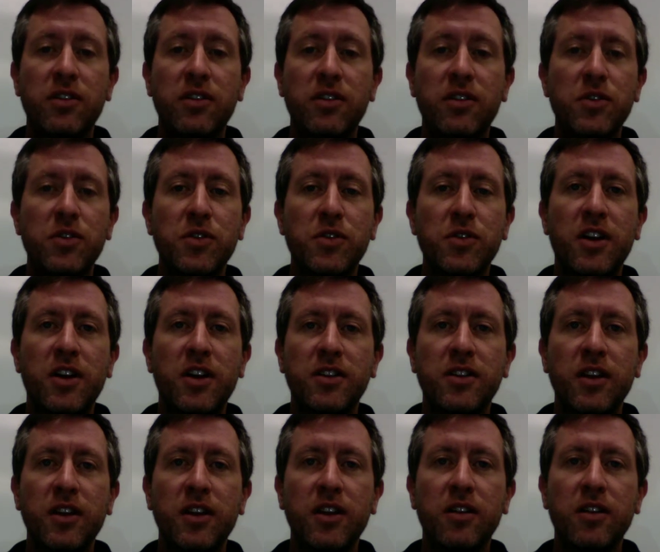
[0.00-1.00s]
for the first
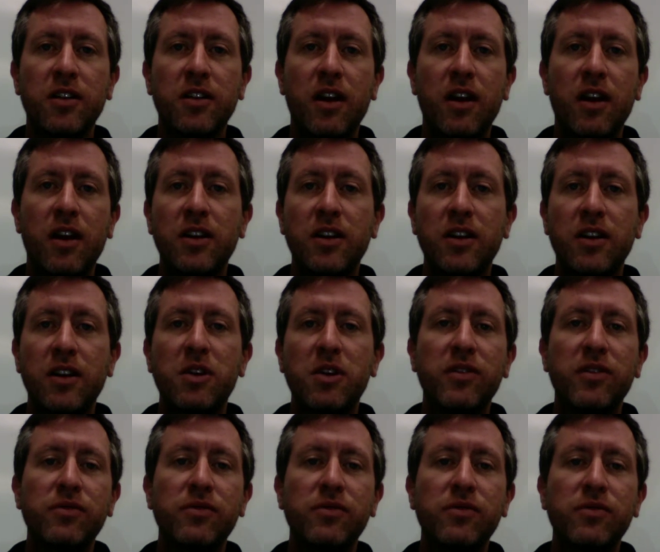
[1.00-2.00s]
octet in
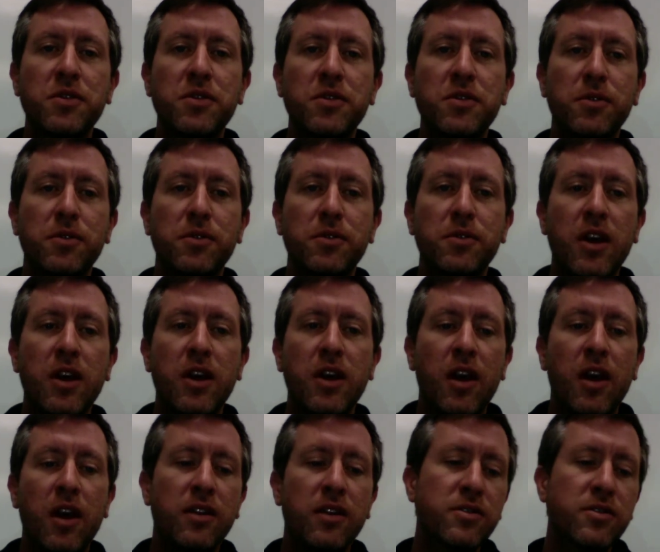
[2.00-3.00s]
IPv4. So
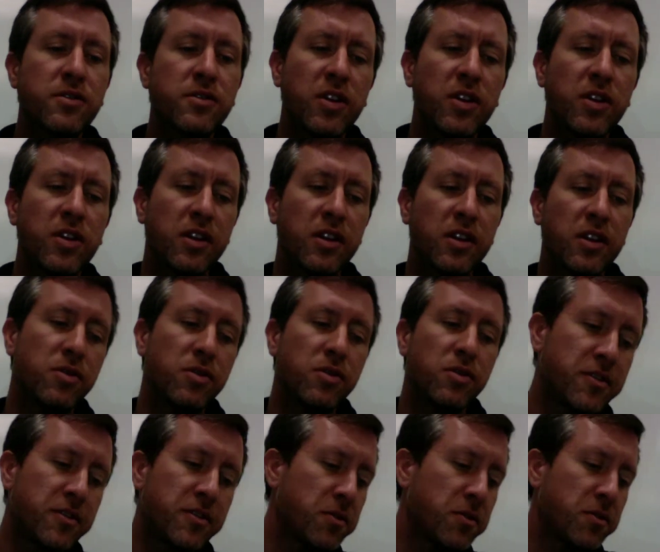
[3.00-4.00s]
let's go ahead and get into
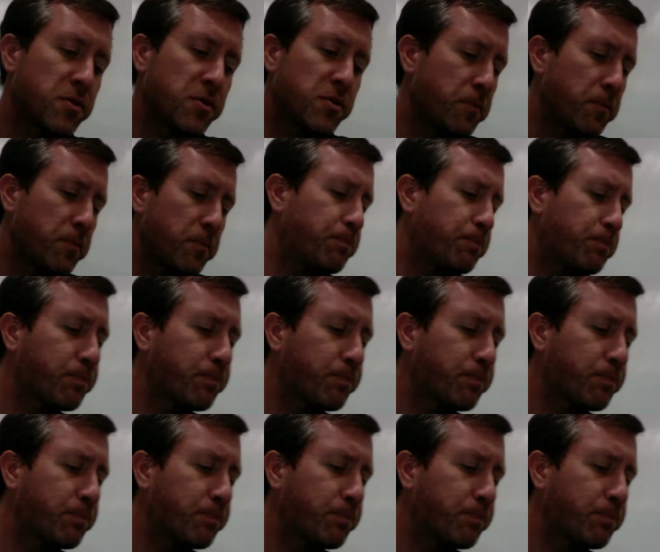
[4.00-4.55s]
this here. So,